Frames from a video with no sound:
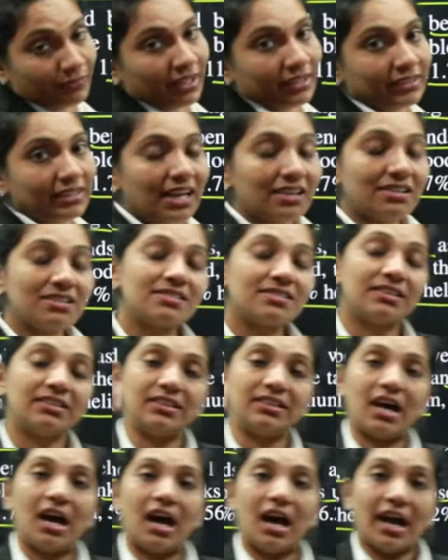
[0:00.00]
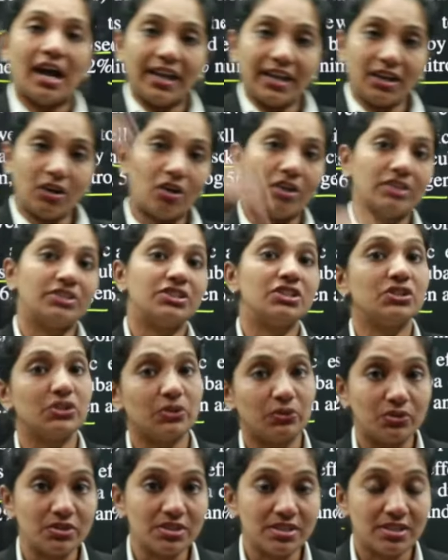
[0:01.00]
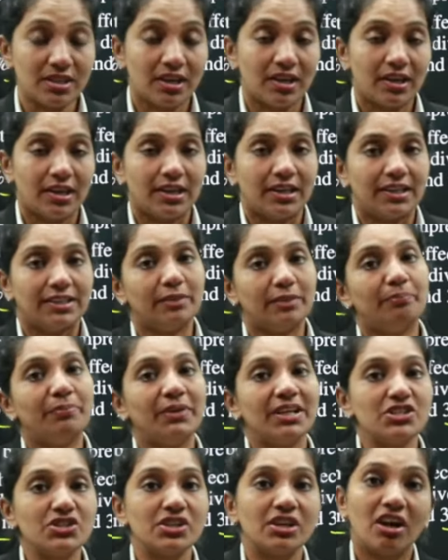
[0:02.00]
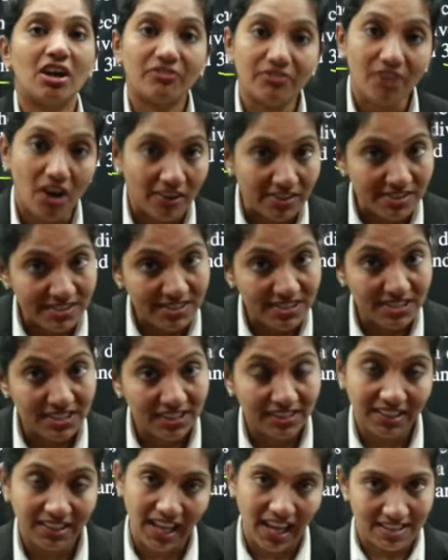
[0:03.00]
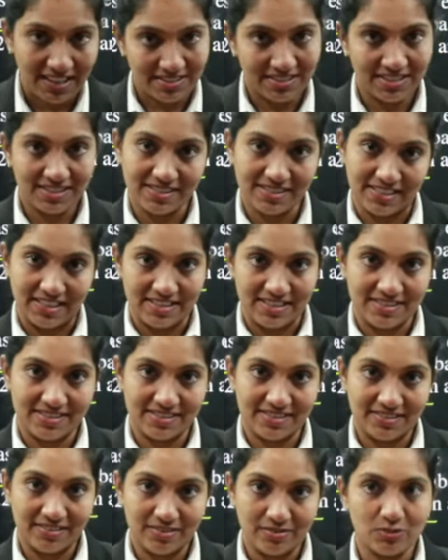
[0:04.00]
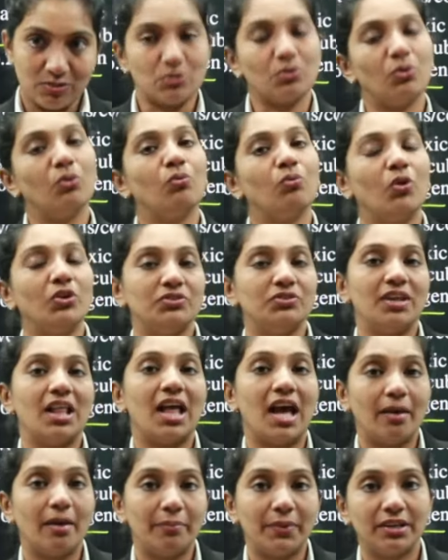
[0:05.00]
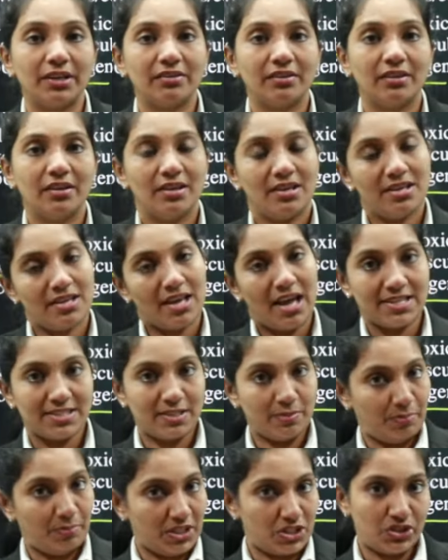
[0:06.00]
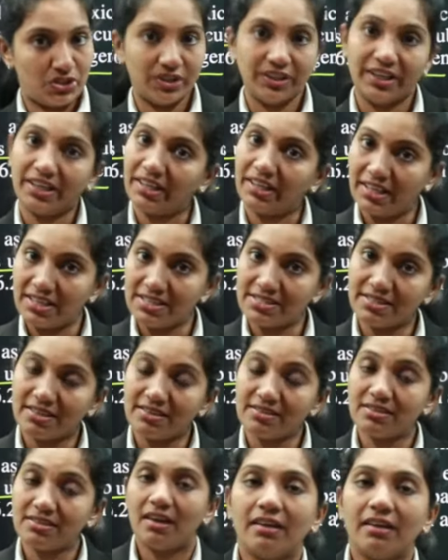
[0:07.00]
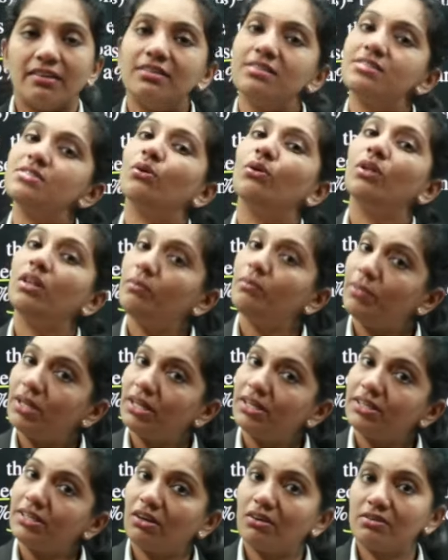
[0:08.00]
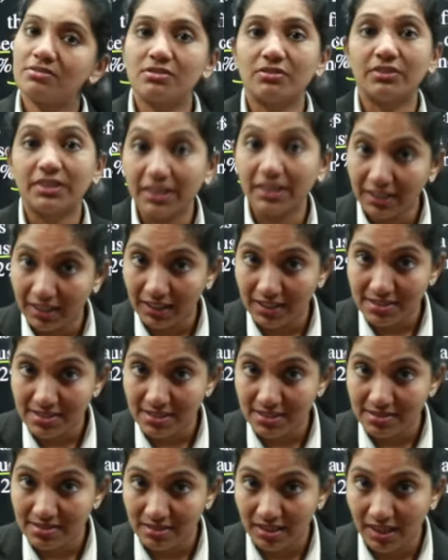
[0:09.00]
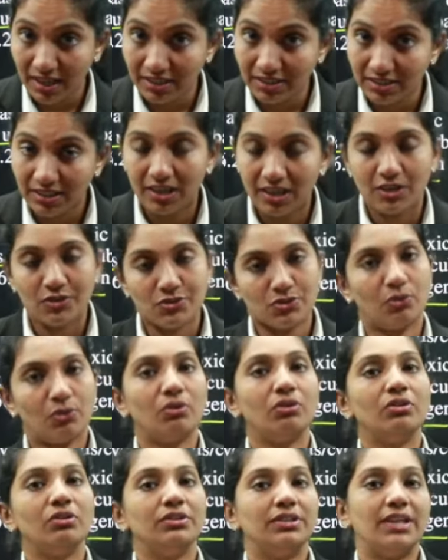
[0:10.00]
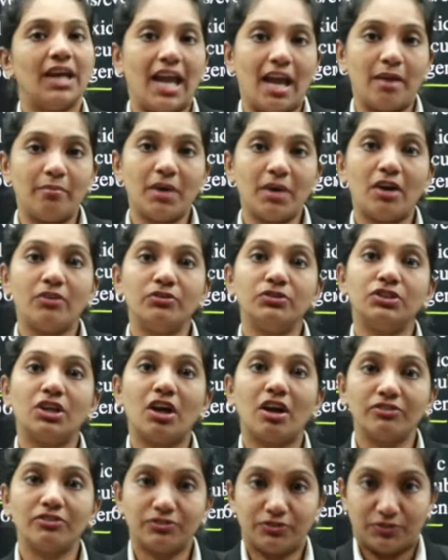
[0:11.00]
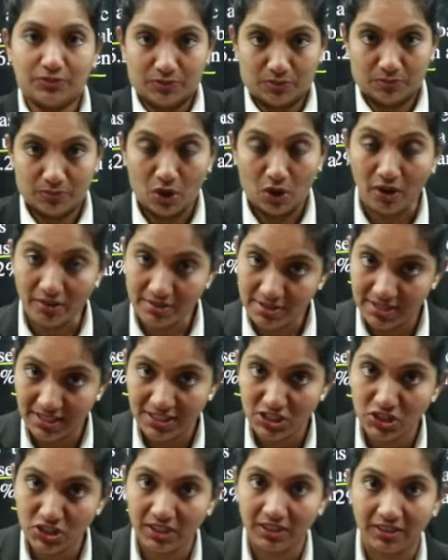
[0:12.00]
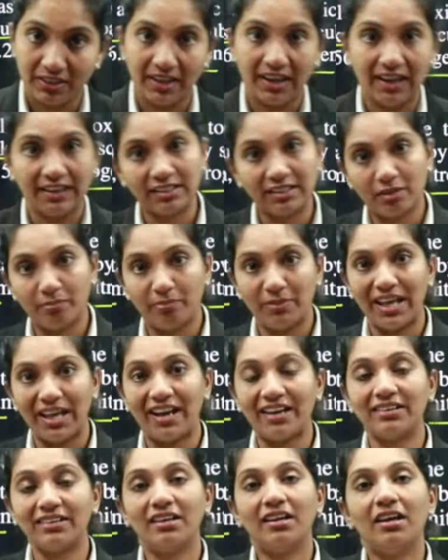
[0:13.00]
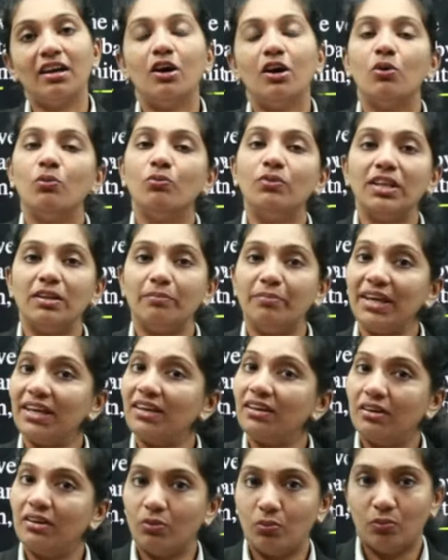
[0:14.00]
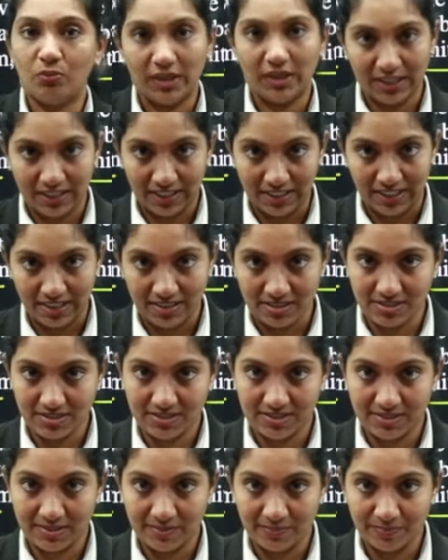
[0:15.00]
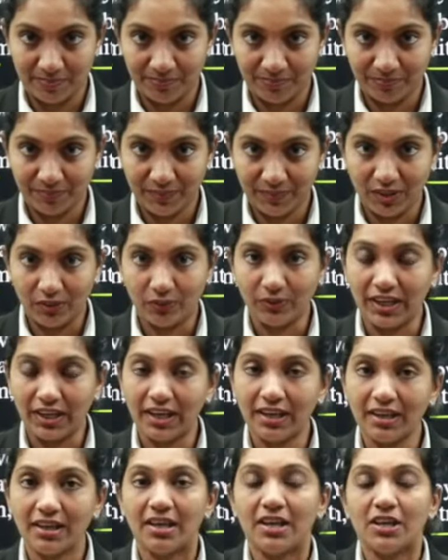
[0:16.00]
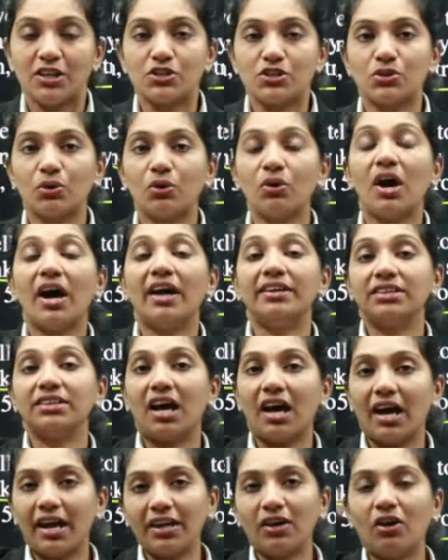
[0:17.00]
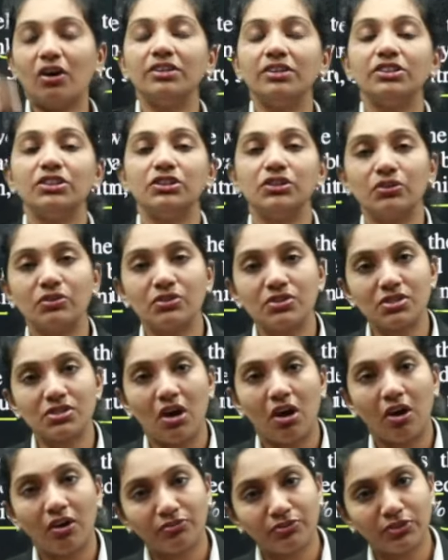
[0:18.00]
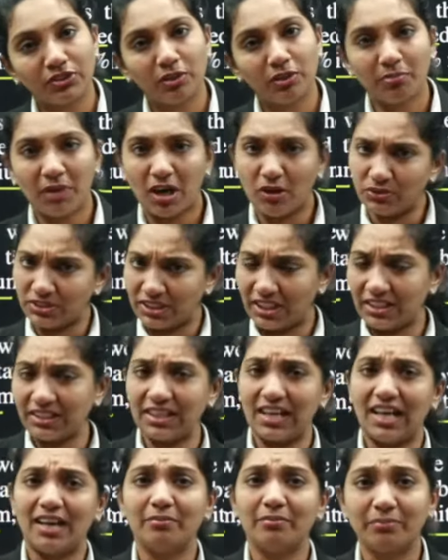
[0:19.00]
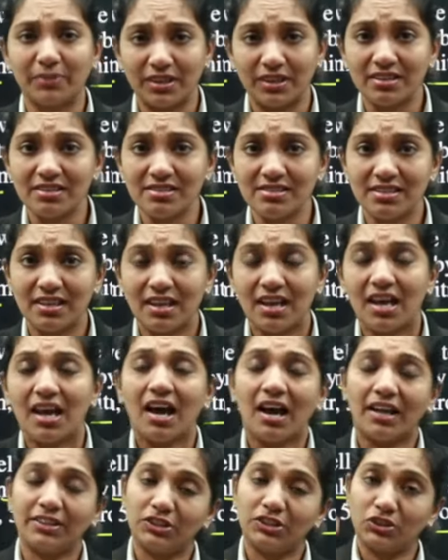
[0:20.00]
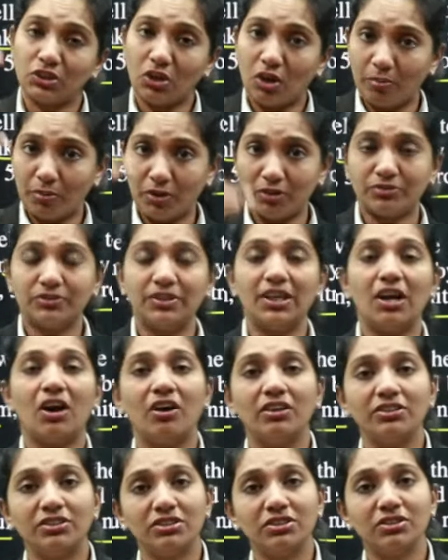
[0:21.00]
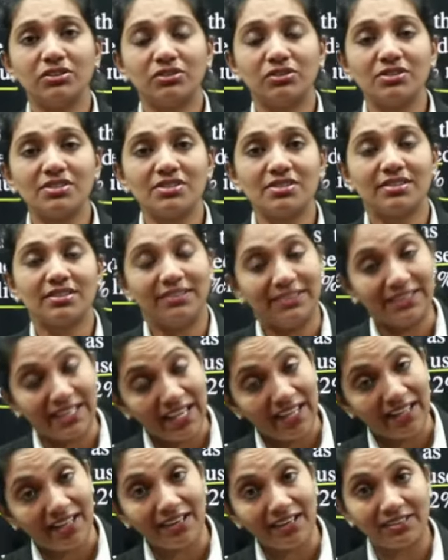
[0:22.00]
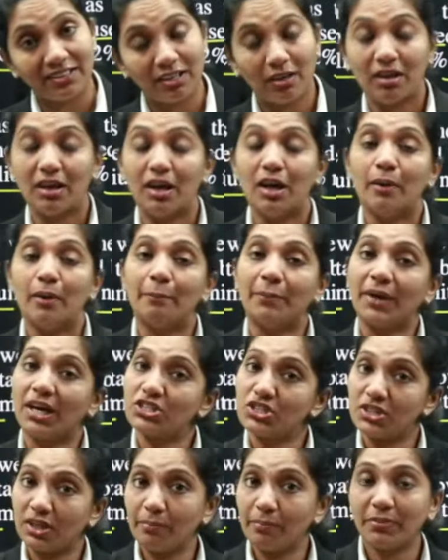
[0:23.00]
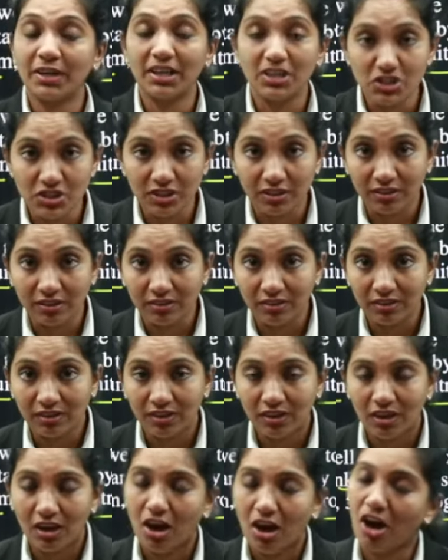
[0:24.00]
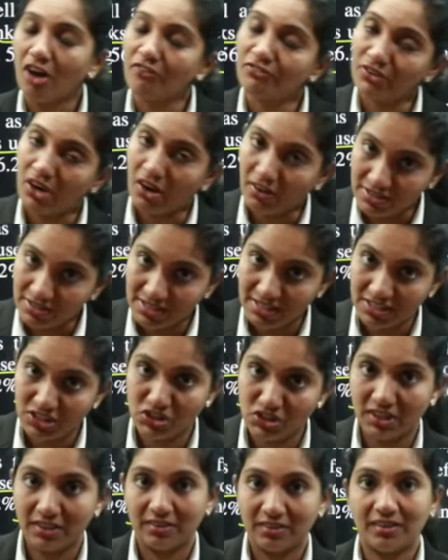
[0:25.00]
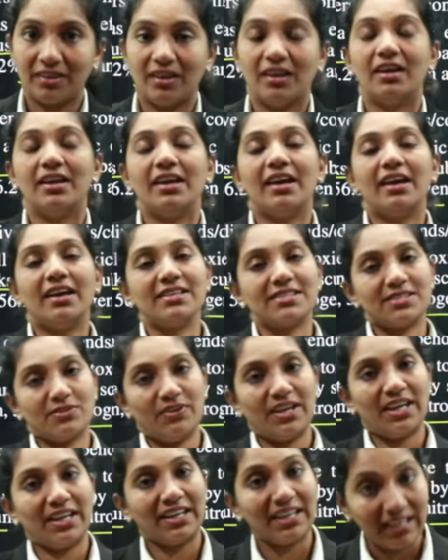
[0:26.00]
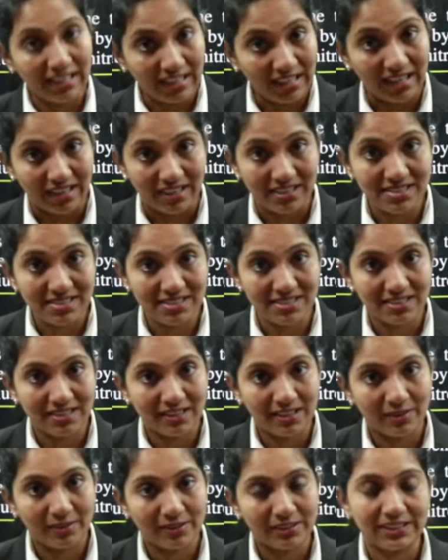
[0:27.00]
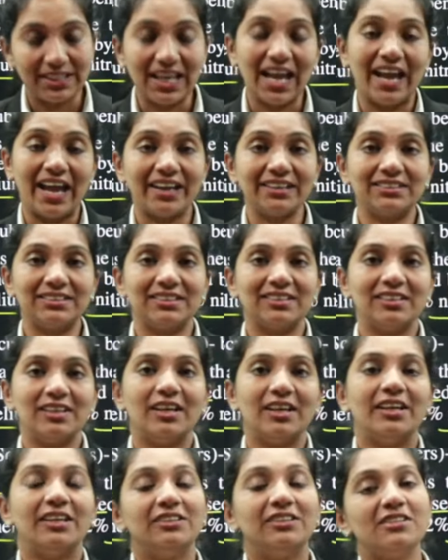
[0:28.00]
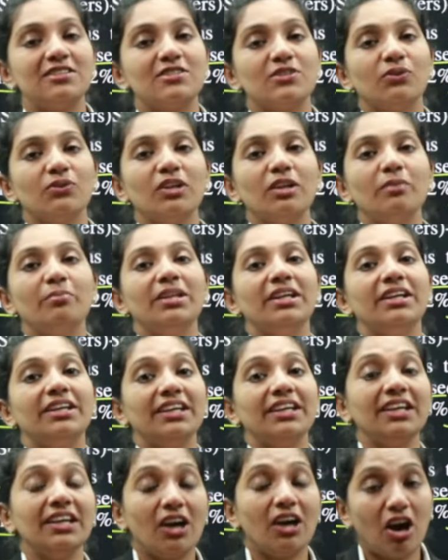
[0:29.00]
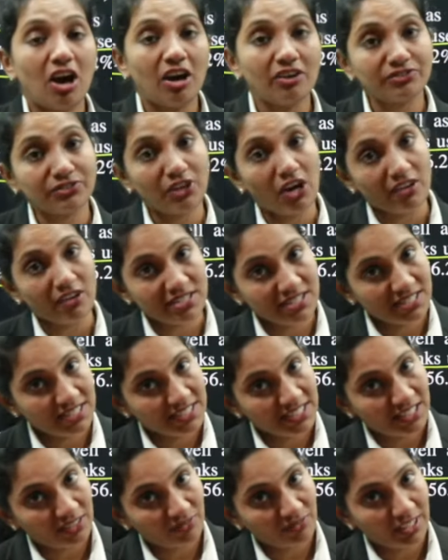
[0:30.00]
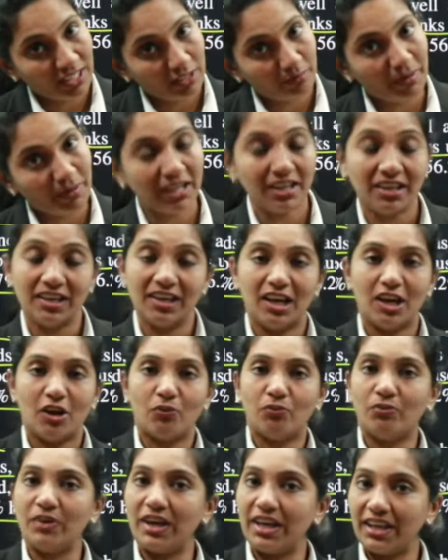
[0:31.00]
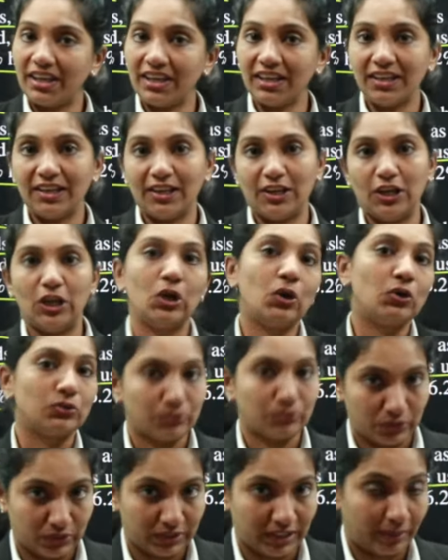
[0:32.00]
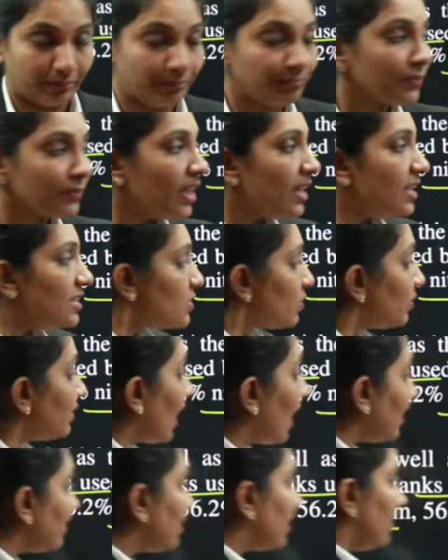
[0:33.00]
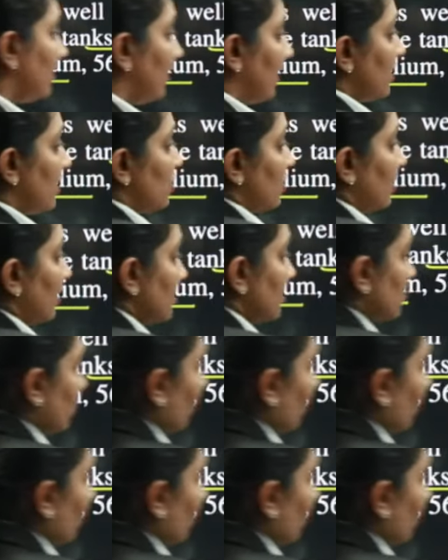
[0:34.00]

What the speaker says: That is at the high altitudes, the pressure of oxygen gas is less. So what will happen? As the pressure decreases, the solubility also decreases, right? So the amount of oxygen in the blood will be very less. Okay, so at high altitudes or for the mountain climbers at the top of the altitudes, there the partial pressure of oxygen is very less, that the solubility of oxygen will be very low for them. So that condition is